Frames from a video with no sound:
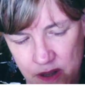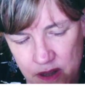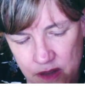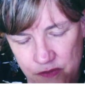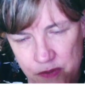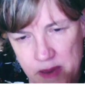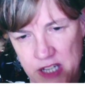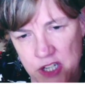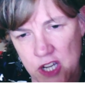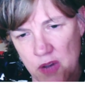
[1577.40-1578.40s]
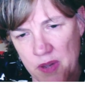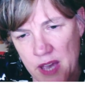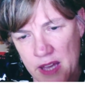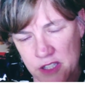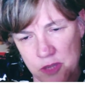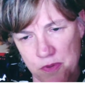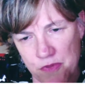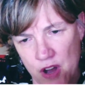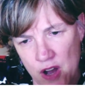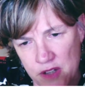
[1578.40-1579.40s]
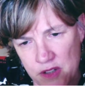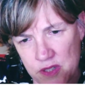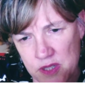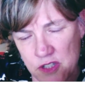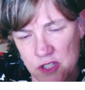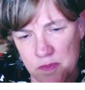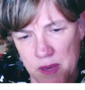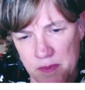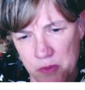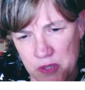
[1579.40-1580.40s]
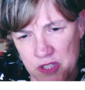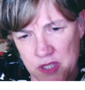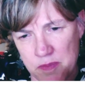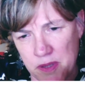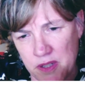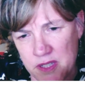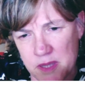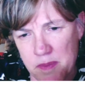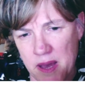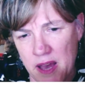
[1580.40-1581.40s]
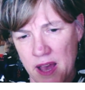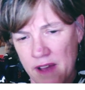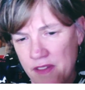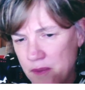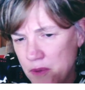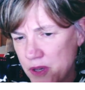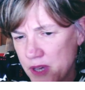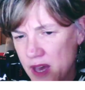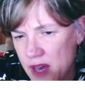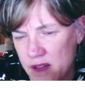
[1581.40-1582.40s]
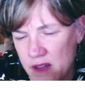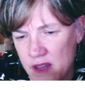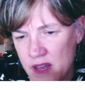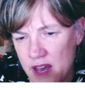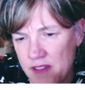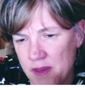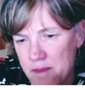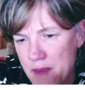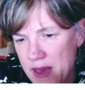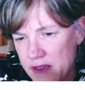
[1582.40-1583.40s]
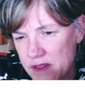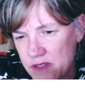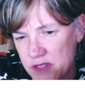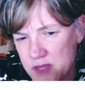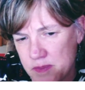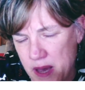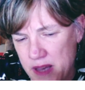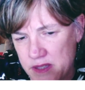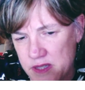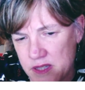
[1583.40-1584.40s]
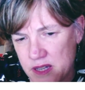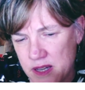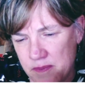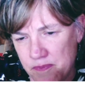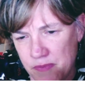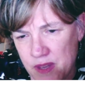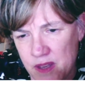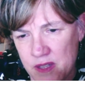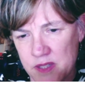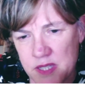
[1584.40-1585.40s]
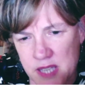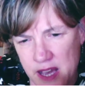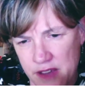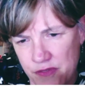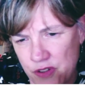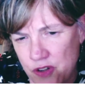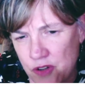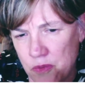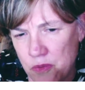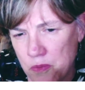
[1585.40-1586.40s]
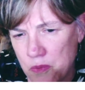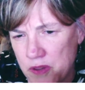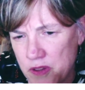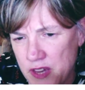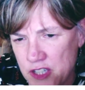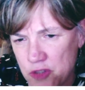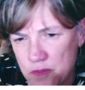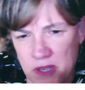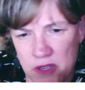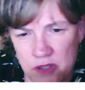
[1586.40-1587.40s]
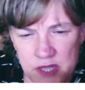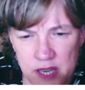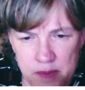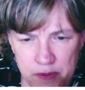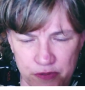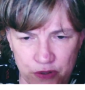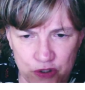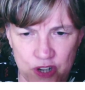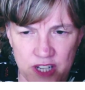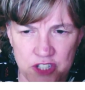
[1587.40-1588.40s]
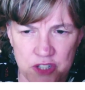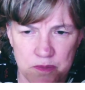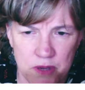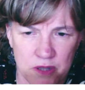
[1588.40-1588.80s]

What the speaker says: information going out to providers and to people with disabilities about how they work out, how they make the space safe, whether they should be using HEPA filtration